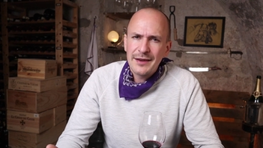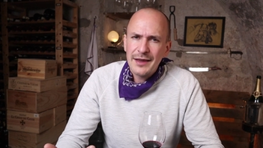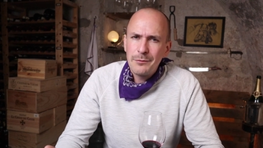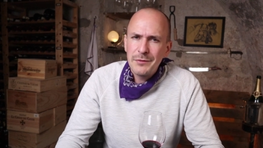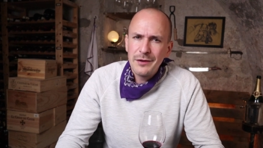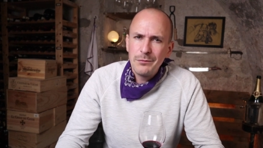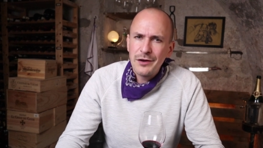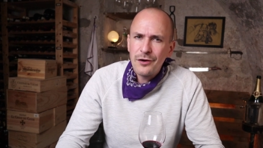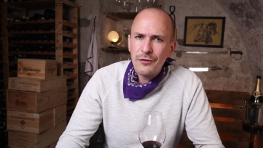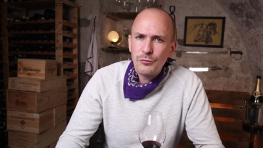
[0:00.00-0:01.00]
that can be a
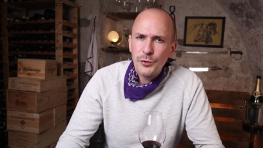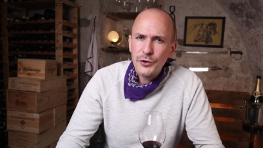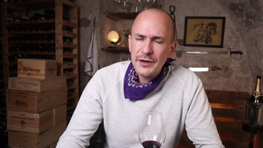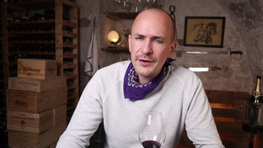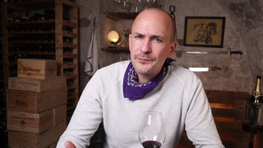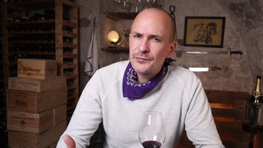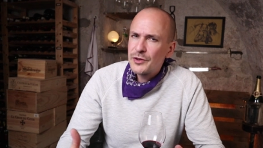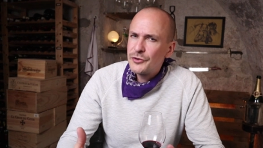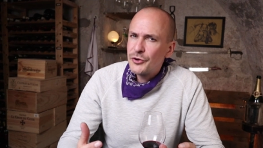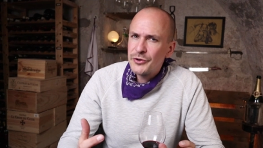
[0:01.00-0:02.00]
bit off-putting.
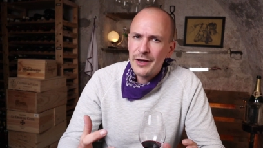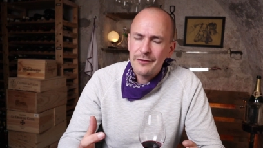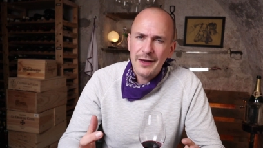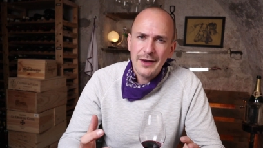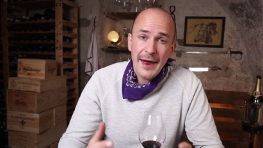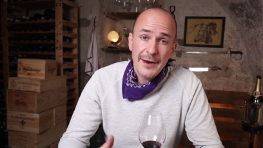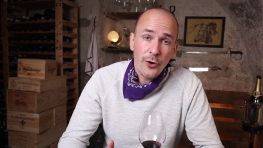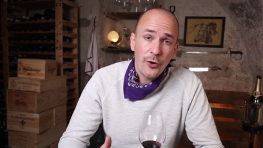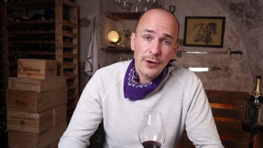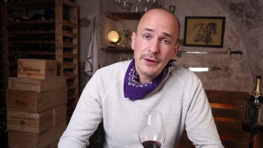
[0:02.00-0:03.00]
You don't have that at
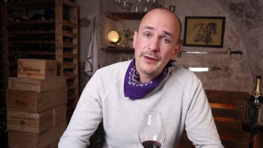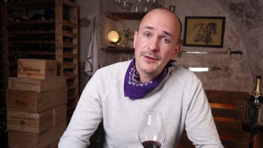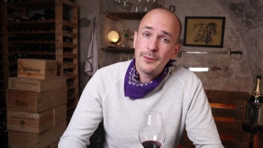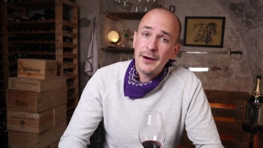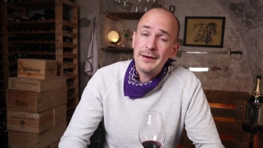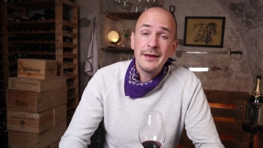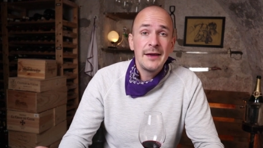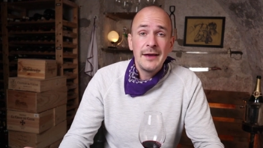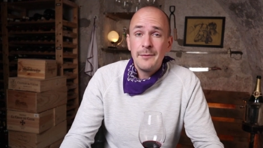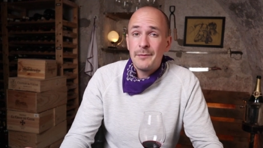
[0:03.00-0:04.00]
all in this wine.
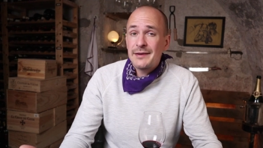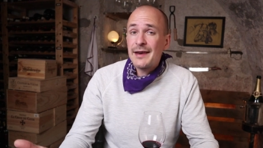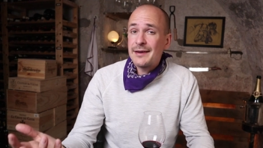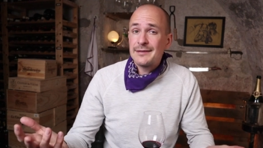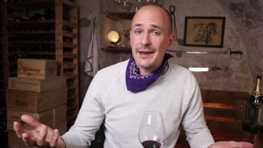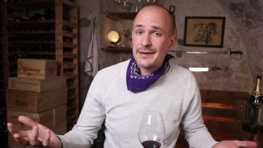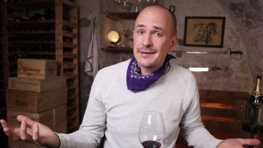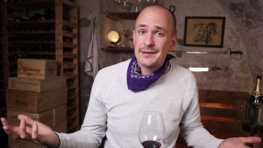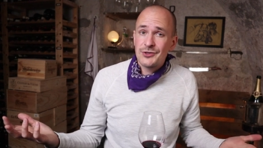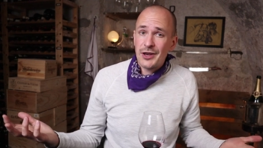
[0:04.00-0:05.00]
But yeah,
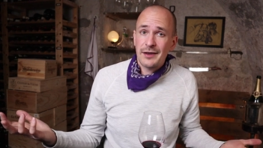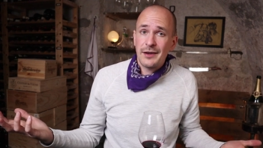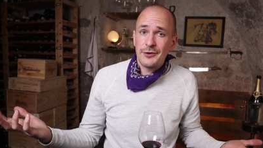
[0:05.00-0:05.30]
let's check it